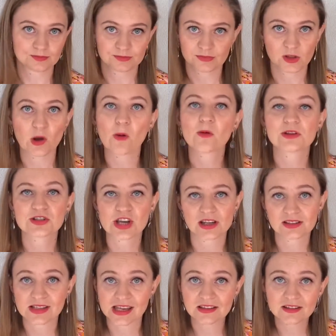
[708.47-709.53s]
no one
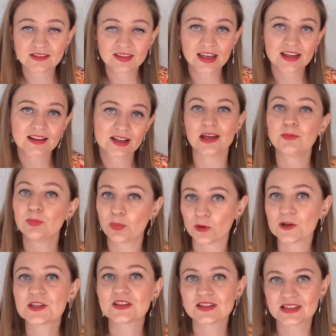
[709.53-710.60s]
checked anything.
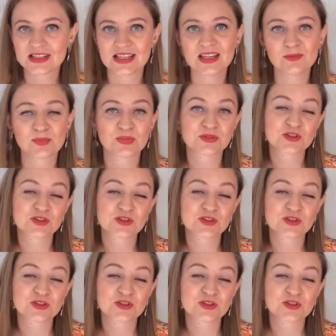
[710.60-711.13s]
Important tip,